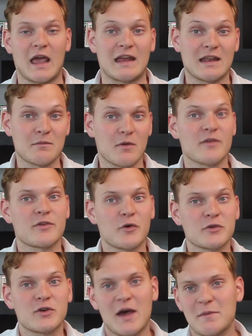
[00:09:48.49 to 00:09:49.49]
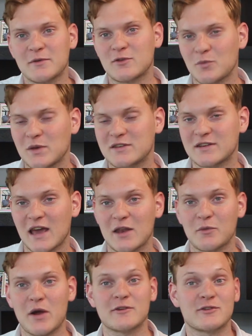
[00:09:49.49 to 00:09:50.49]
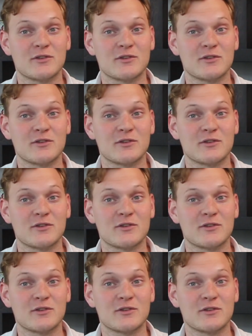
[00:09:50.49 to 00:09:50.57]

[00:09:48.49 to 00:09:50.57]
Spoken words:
And that month also happens to be January,